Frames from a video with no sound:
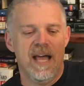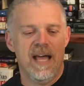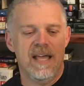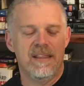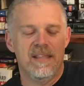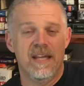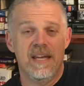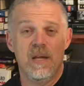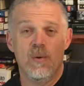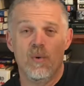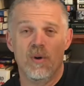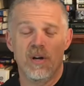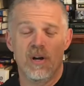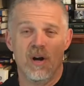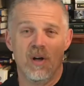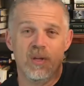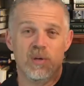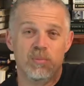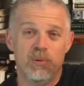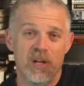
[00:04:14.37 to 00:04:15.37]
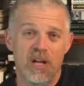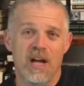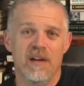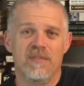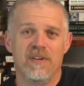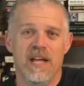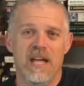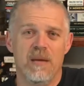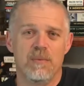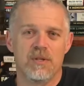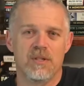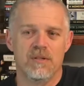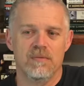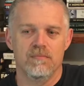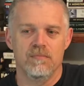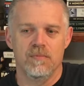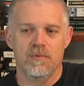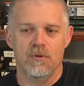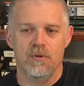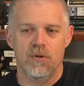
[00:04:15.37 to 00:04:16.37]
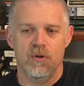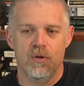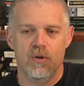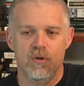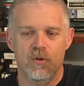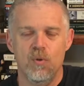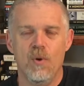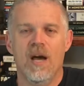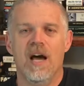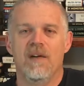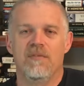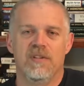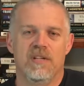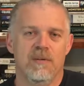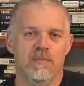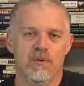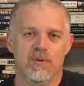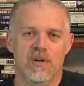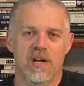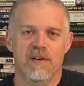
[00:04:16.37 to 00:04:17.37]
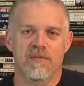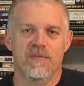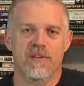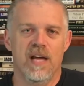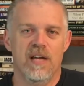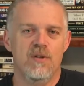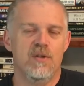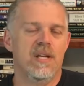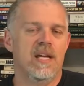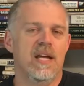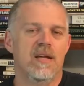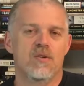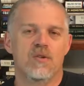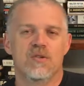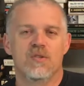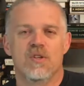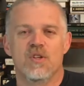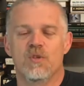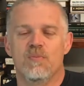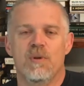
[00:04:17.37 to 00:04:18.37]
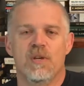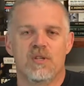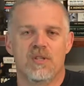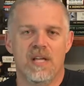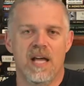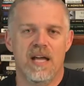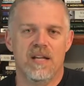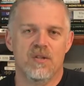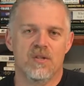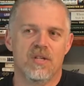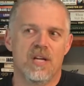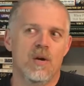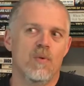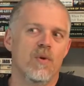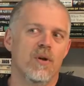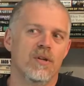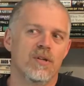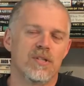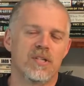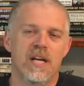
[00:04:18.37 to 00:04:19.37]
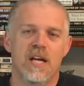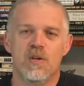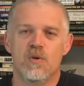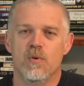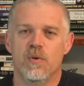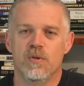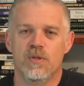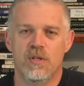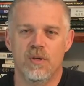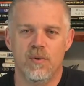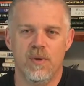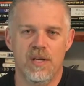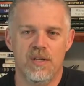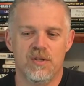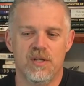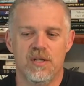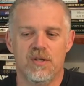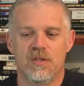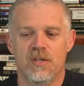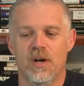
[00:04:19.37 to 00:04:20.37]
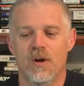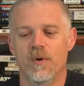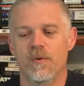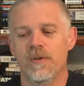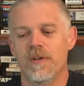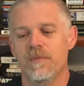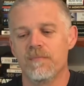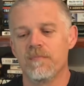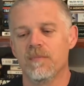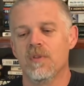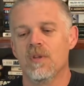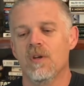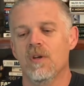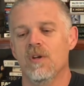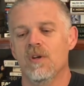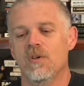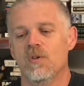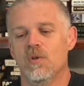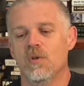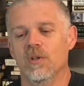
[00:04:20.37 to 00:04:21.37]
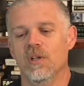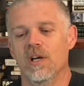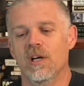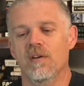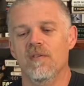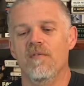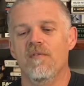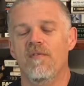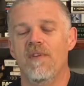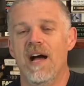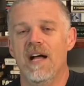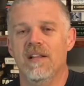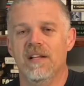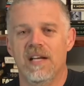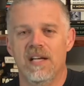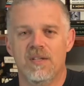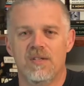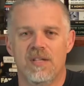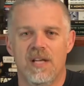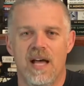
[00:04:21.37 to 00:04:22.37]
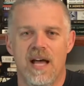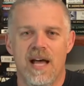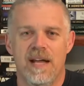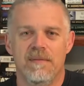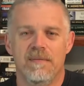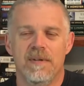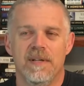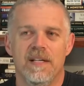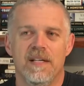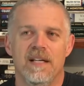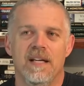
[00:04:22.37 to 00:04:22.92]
and then they won all their playoff games you have to give them credit for that. You can't just dismiss that and say, well, their schedule was too easy. So Shula validates that,